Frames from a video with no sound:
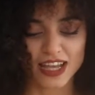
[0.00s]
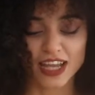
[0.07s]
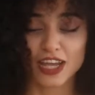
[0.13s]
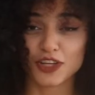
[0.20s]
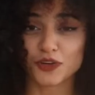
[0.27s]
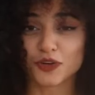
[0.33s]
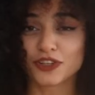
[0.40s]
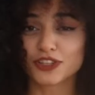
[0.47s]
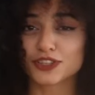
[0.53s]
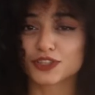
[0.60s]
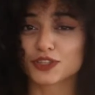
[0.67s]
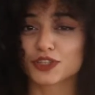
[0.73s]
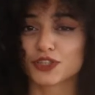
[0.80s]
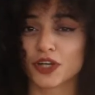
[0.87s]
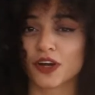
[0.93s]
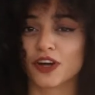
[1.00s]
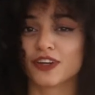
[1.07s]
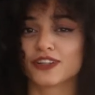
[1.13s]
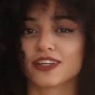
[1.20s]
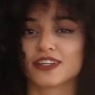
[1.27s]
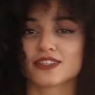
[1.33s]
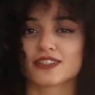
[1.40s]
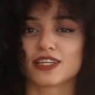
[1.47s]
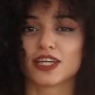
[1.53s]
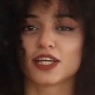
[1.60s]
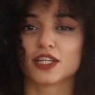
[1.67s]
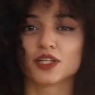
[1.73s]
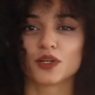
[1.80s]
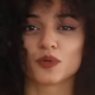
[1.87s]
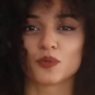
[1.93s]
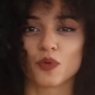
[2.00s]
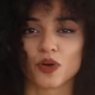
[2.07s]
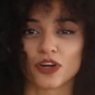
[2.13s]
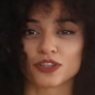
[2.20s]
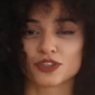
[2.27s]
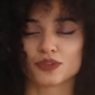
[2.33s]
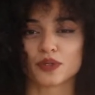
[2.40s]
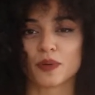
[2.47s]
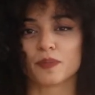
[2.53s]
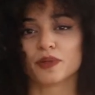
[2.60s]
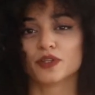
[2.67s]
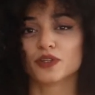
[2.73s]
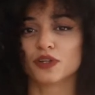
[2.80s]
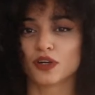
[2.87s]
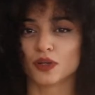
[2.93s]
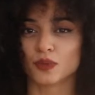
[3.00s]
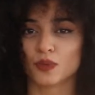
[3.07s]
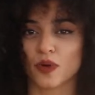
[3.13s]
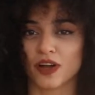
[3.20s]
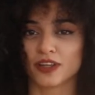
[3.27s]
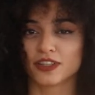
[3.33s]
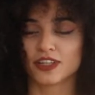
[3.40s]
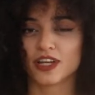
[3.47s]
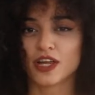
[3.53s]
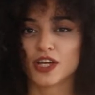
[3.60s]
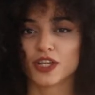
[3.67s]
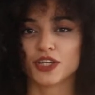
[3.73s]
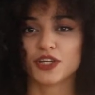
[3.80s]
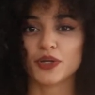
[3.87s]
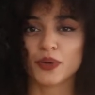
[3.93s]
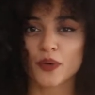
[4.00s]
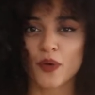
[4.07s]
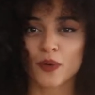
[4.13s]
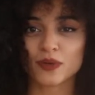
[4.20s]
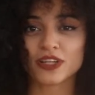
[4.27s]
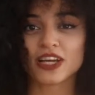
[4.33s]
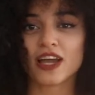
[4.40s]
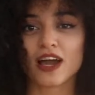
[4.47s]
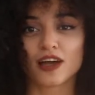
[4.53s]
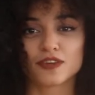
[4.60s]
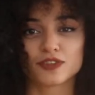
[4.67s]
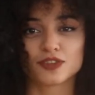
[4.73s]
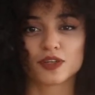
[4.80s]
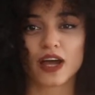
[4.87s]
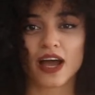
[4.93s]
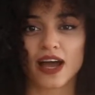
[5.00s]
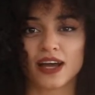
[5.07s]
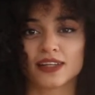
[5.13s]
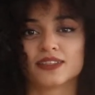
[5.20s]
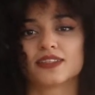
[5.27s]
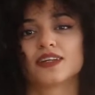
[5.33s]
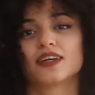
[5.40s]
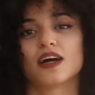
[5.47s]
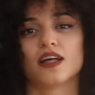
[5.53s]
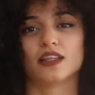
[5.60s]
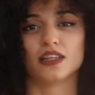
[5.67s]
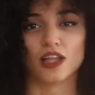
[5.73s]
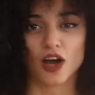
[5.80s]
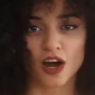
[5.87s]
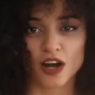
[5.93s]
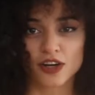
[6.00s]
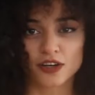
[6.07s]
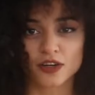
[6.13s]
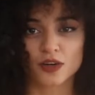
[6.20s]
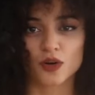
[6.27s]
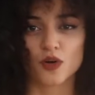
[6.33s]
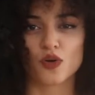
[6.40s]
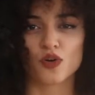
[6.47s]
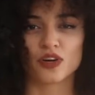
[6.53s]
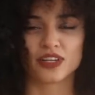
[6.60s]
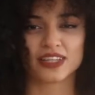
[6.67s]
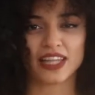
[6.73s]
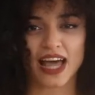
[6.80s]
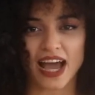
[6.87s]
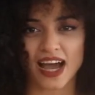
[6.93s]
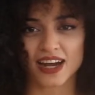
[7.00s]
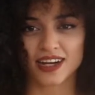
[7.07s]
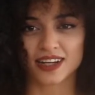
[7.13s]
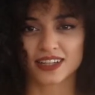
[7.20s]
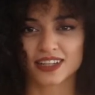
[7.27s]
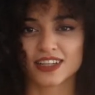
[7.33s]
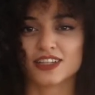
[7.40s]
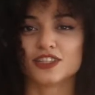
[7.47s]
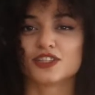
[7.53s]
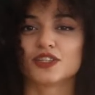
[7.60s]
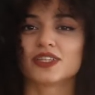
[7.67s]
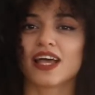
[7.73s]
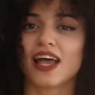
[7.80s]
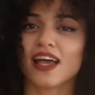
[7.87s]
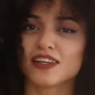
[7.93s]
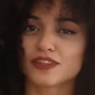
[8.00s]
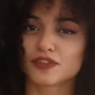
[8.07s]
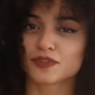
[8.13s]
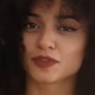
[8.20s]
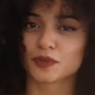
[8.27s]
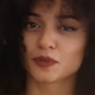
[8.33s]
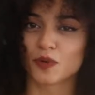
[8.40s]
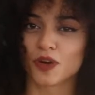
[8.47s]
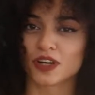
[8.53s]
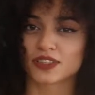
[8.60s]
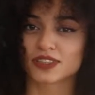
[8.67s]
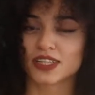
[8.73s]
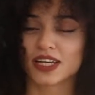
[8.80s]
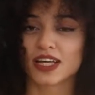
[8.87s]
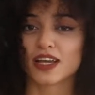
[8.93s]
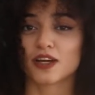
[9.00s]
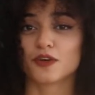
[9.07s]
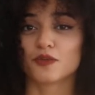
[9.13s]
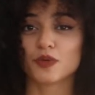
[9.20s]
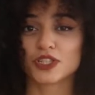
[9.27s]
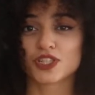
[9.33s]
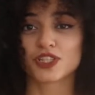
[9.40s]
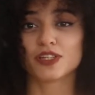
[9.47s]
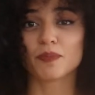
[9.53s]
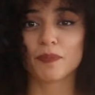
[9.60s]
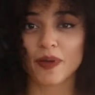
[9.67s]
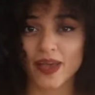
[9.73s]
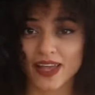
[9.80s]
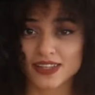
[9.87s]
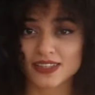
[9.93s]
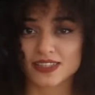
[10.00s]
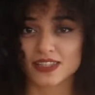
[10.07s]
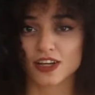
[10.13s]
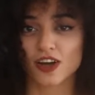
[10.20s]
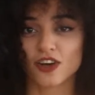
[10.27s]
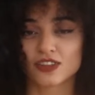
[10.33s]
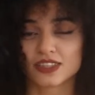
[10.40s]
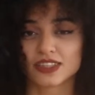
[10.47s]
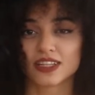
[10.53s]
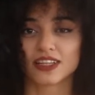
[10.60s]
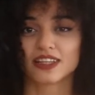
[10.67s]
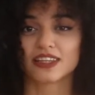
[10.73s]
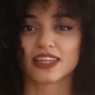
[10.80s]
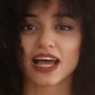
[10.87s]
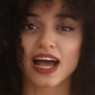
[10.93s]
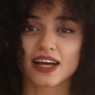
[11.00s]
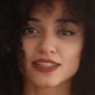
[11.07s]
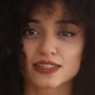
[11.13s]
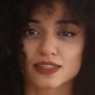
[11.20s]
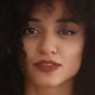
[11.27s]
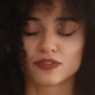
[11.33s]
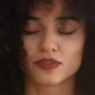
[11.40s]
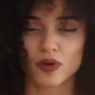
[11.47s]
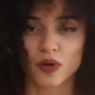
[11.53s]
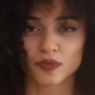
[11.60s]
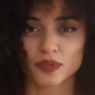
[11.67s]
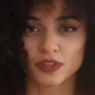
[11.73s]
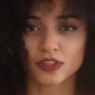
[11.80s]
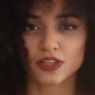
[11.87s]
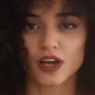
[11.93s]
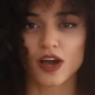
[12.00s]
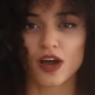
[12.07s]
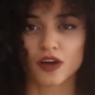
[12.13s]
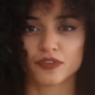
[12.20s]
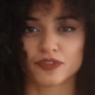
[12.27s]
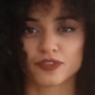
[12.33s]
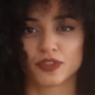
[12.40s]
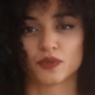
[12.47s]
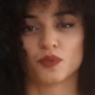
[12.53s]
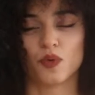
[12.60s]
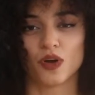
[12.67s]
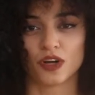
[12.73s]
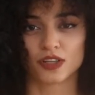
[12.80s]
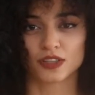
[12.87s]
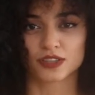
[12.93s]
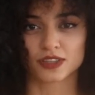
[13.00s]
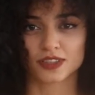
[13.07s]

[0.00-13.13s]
In order to turn a singular word to a plural one, you only have to add lar or ler to the end of the word, which depends on the last vowel of the word.